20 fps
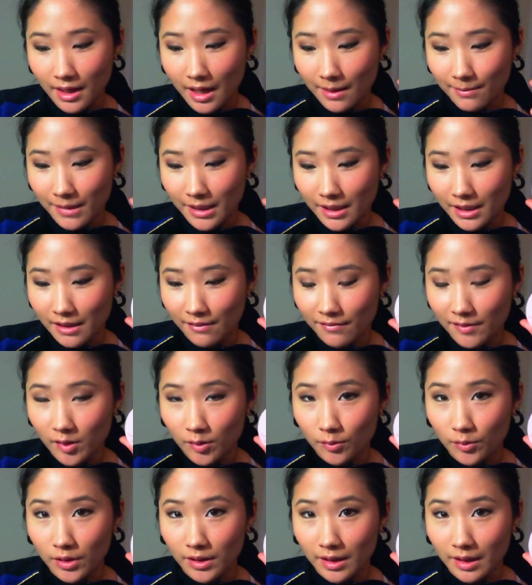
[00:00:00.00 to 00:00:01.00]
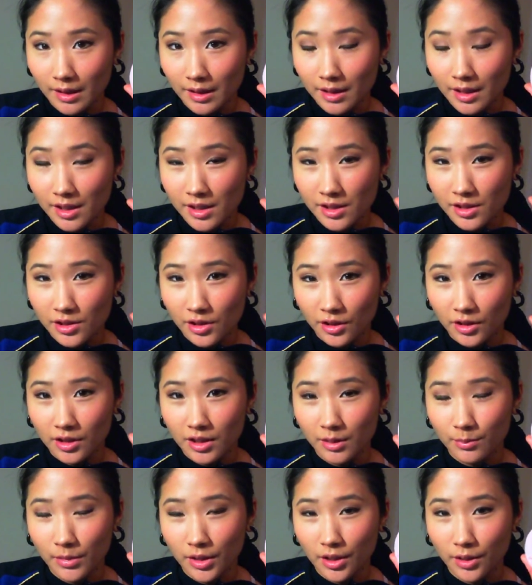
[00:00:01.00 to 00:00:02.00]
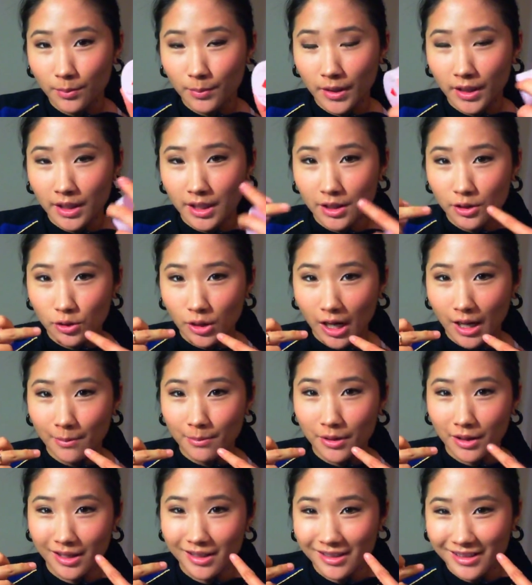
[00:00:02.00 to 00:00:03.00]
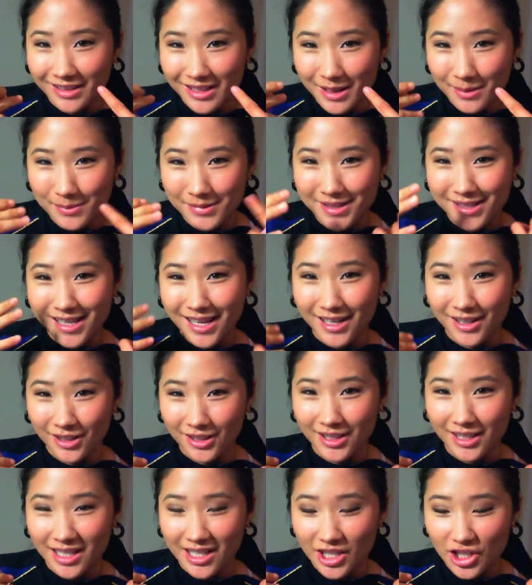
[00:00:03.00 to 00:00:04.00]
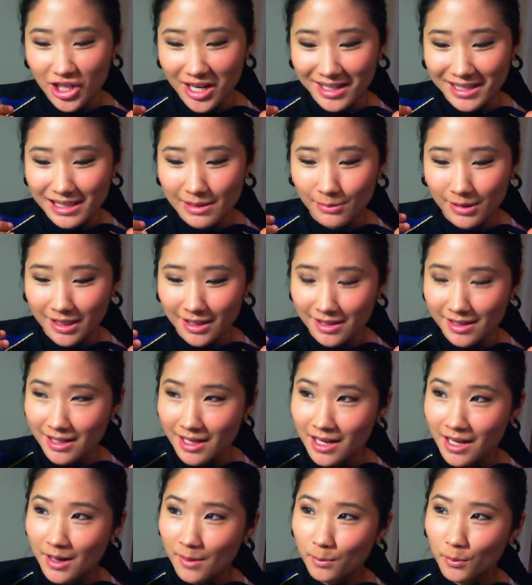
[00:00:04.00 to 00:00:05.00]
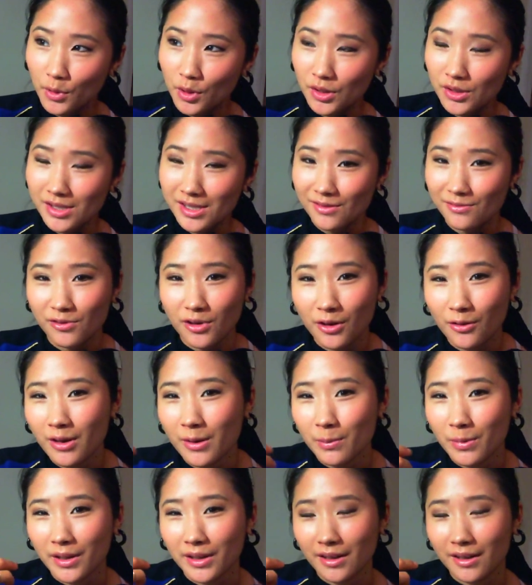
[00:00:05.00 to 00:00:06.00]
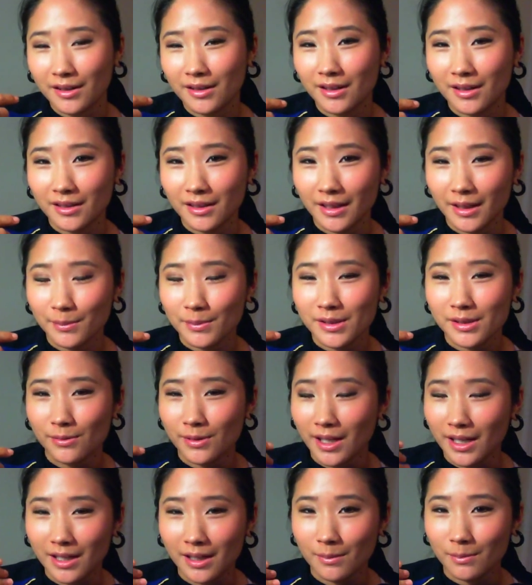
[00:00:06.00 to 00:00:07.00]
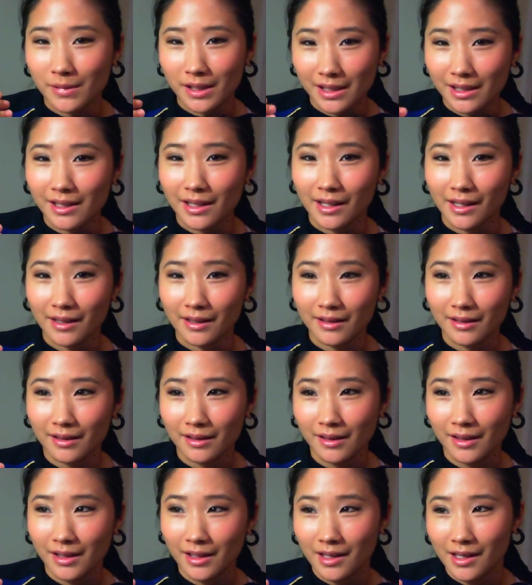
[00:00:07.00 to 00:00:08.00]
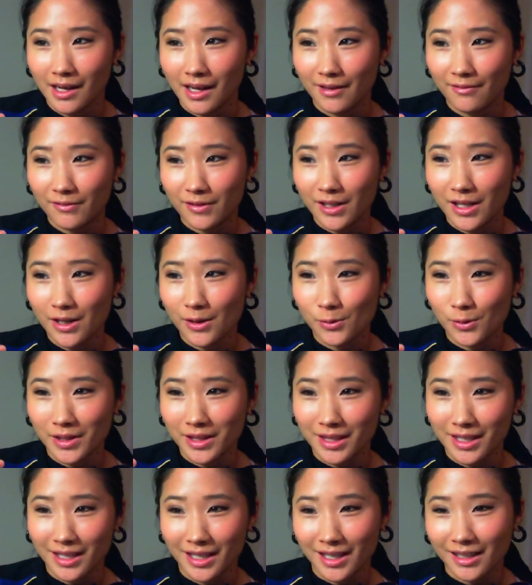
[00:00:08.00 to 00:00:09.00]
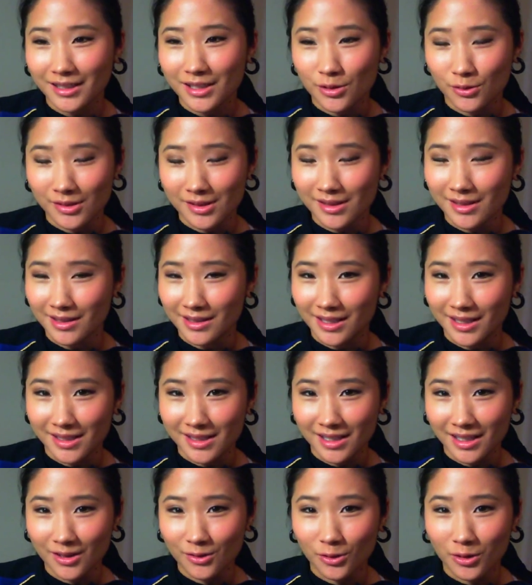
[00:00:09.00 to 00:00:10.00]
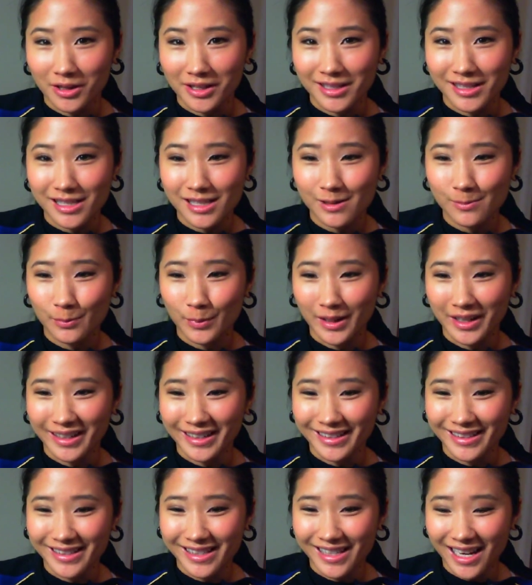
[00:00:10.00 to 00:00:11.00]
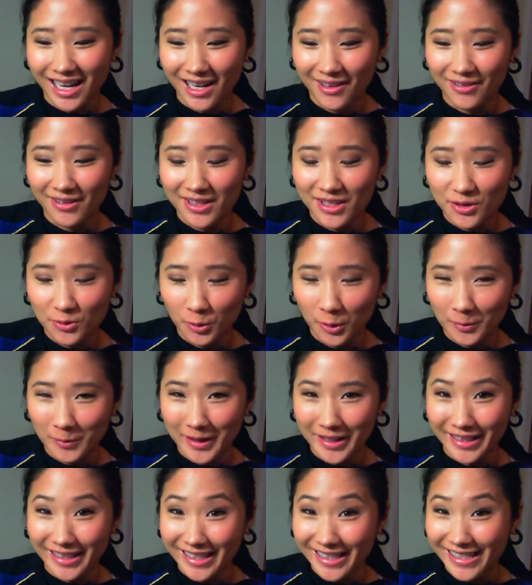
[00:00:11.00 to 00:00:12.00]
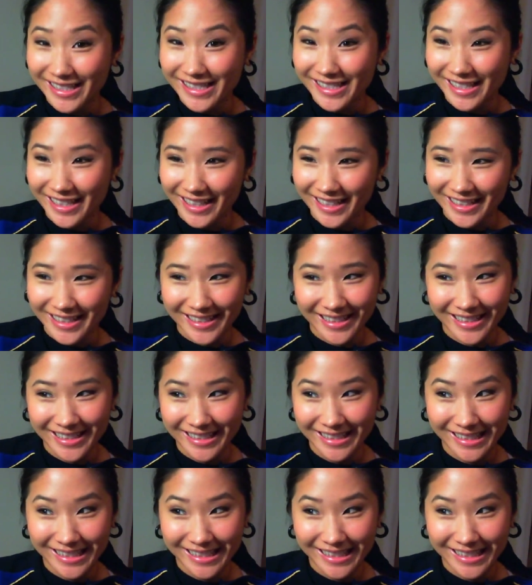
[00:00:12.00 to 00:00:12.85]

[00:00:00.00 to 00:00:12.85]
I mean, if you're really concerned about putting crap on your lips that you're gonna ingest, because most of what we put on our lips we end up eating. I forgot what the actual statistic was, but the average woman eats like